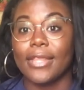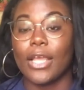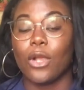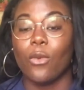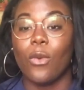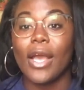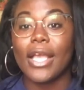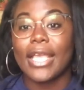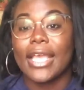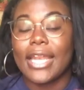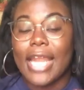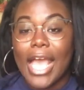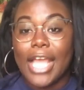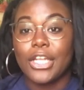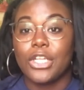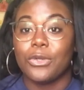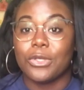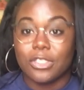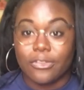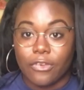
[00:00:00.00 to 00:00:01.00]
Like what can I
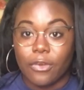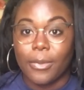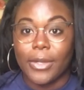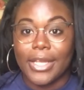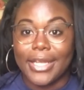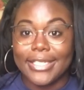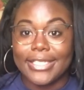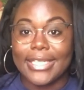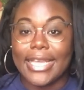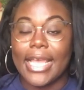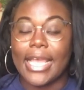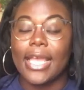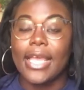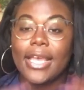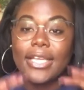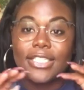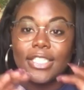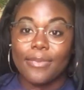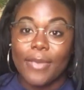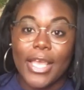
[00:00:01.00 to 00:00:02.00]
do as a Fulbright ETA
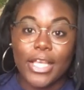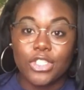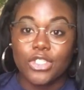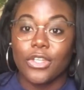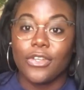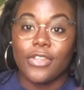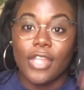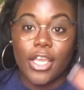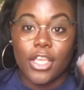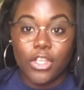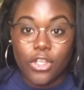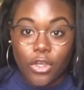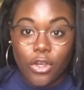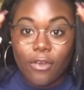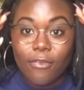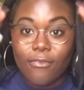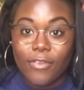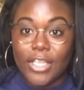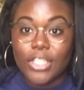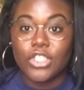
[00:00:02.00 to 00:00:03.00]
to make sure that
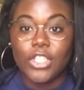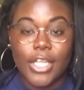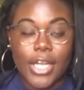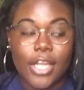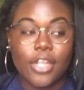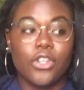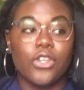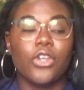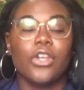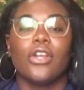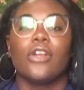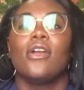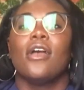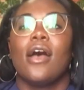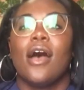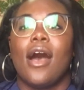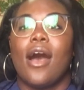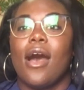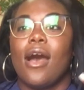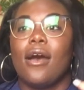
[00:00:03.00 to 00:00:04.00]
your vision and your
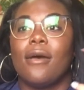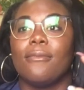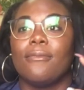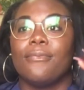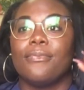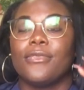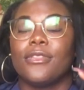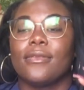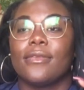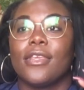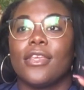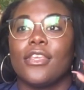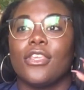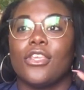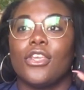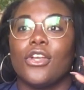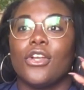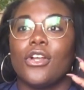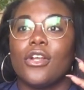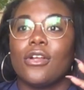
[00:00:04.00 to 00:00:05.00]
um,
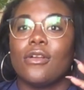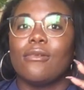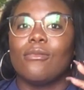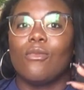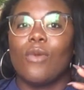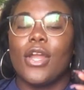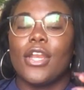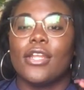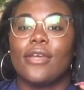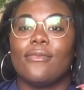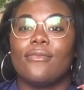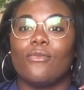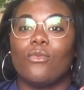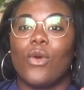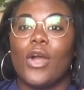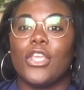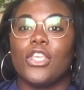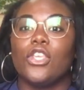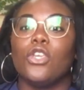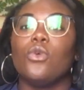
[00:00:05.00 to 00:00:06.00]
your one of
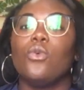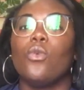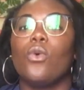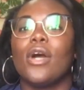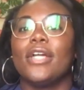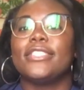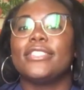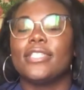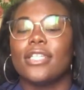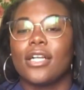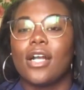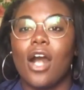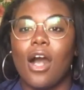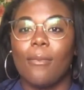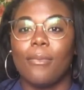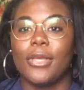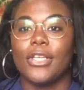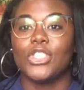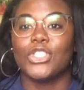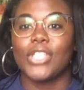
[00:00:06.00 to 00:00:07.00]
what you want to
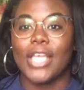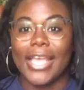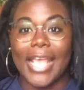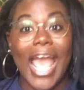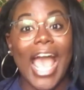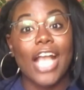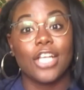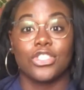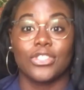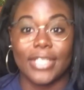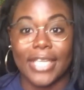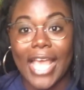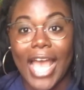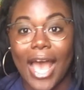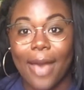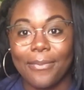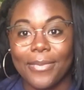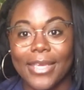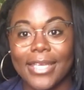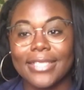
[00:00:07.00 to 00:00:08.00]
accomplish like actually
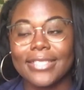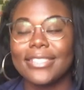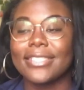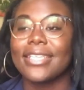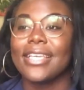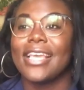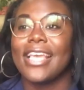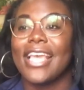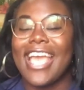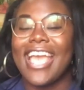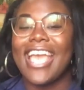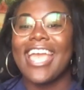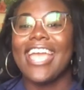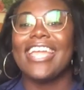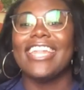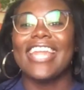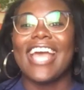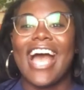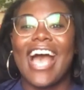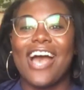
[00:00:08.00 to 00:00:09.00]
happens.
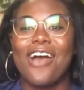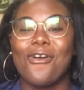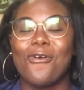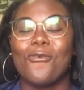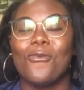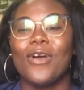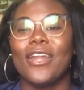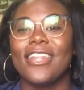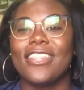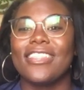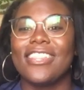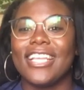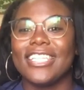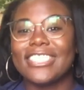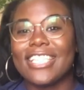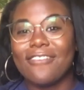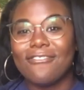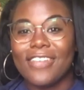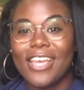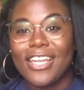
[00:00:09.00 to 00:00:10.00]
And one of the
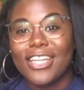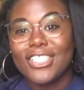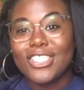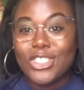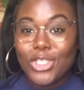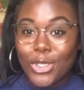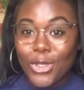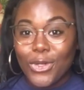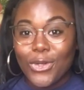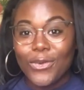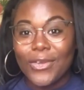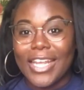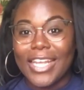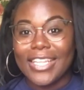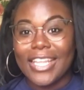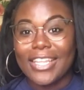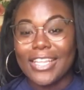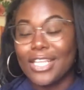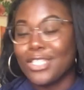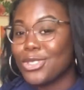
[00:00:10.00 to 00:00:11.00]
things I've done is
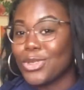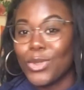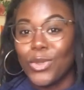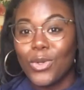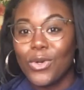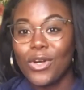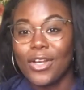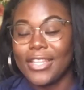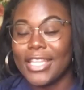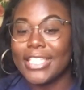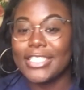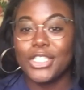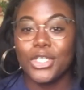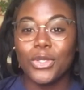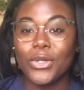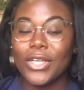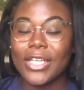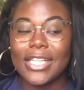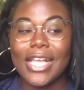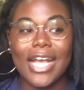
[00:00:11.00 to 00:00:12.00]
tutoring. Like that's cool. In the
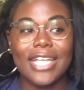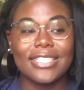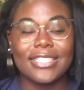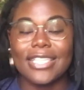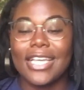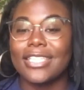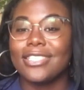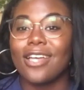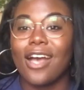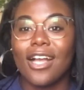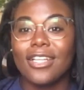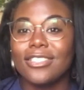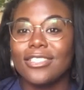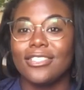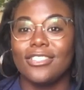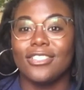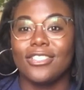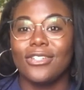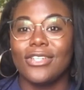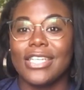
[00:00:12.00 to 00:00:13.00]
tutoring classes I talk
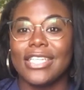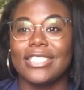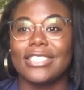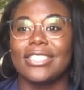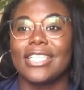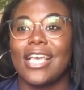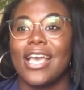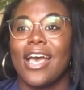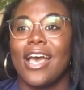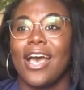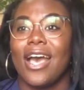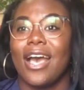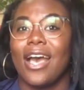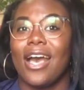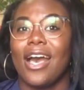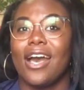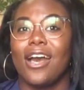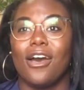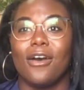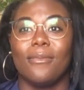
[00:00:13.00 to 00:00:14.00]
to students
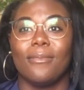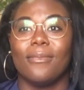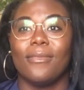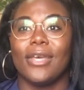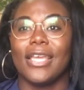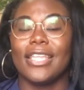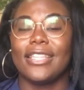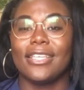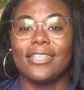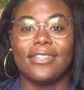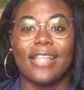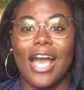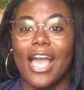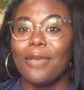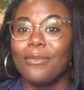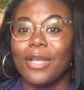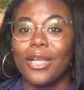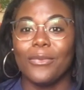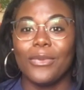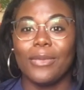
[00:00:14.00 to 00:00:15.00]
um, in the
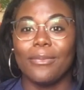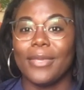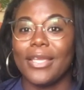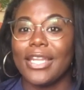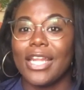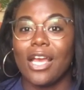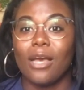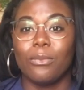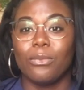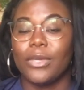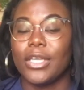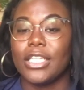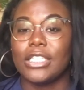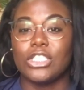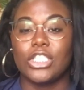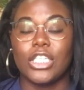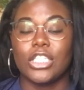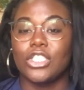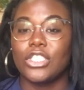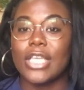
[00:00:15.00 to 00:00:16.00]
library. We meet up, we
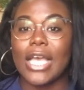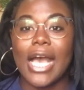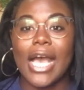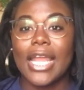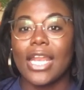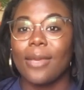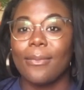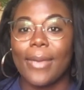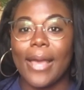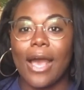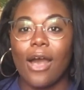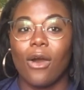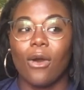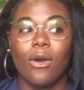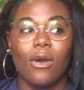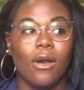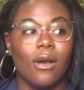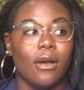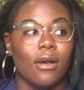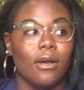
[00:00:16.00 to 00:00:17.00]
chit chat
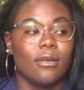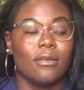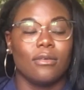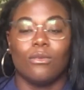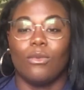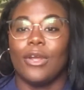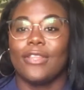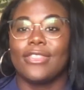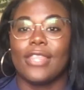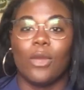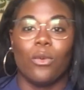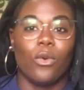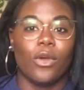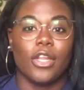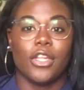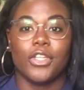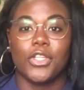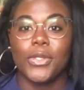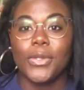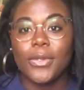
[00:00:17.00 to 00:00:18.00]
about what they
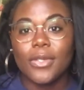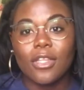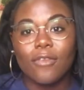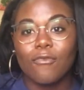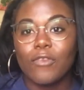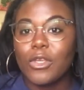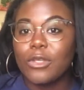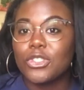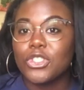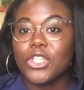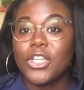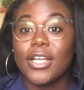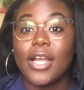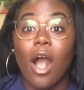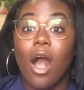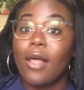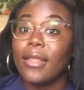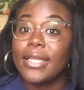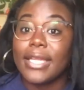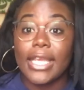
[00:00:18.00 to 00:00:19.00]
want to do in the future,
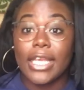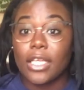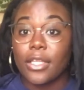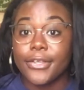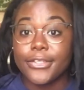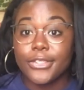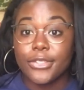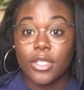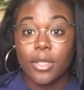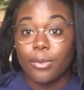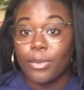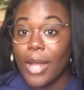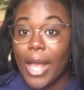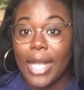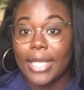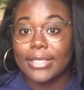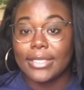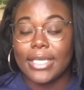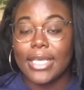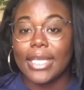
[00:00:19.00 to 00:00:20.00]
all in English, so they're
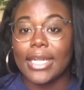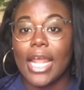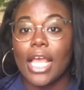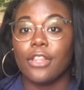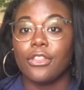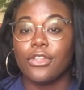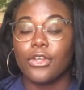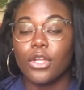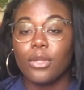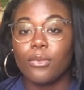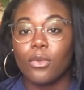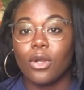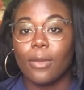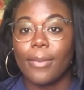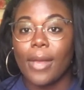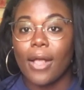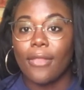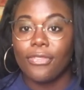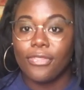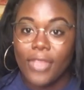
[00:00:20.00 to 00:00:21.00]
practicing, and I learn more
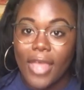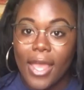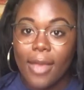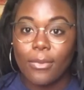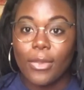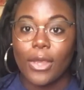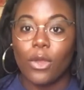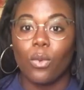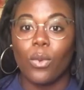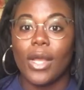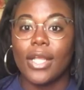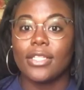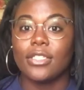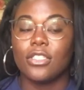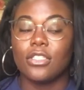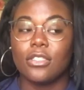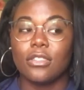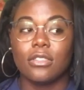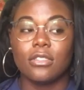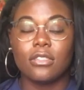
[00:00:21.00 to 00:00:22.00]
about them, like what
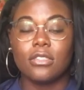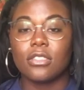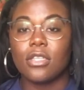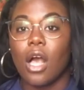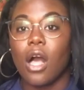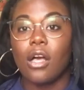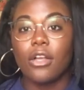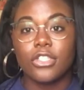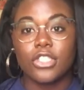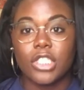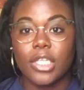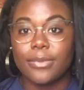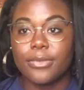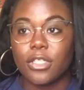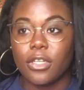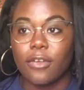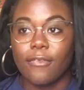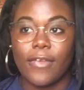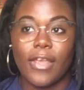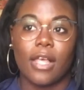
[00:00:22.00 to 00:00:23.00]

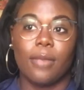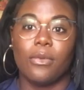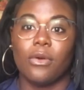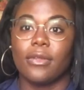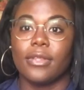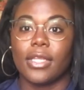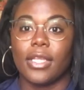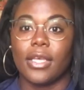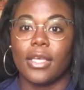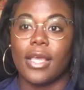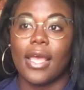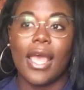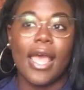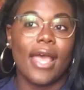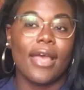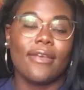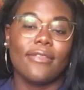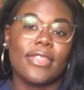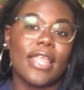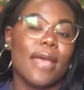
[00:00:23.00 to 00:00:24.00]
scholarships are available in the,
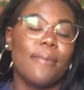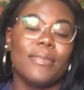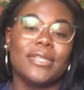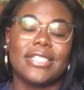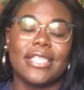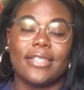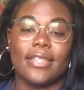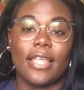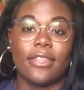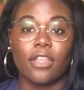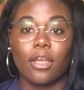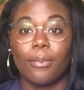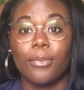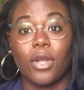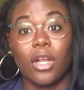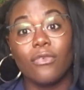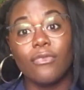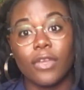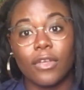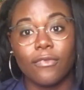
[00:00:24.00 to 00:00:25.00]
the embassy that they're
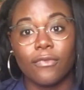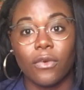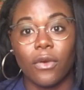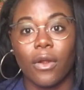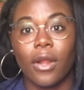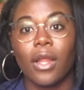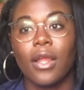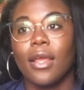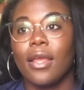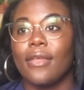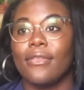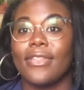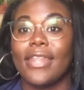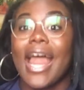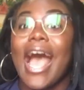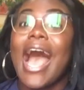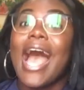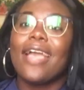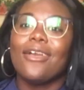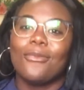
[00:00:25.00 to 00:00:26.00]
perfect for,
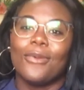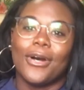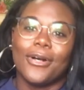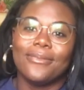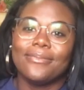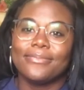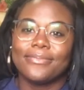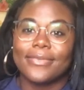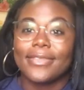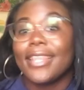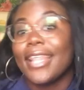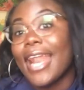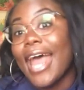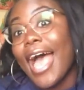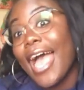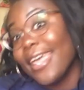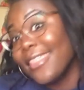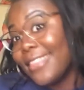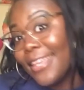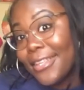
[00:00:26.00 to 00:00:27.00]
that I, well, that
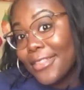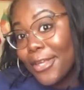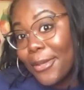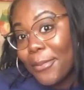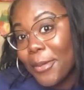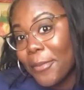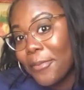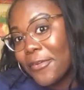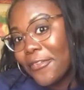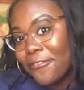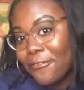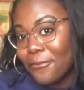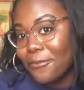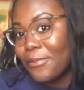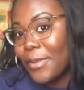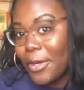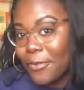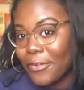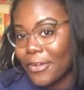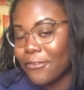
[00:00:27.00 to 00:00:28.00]
I think they're perfect,
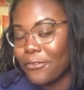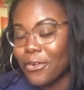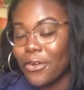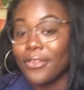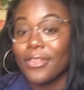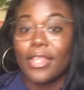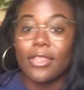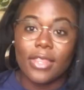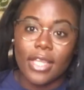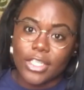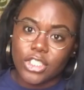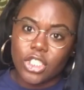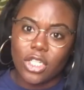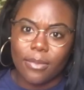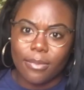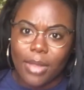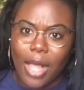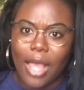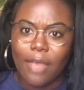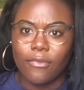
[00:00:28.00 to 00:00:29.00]
perfect for, that they should
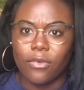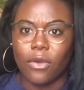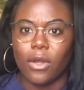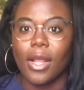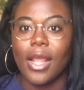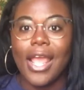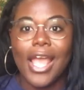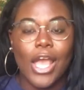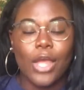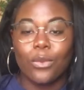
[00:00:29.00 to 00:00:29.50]
apply for.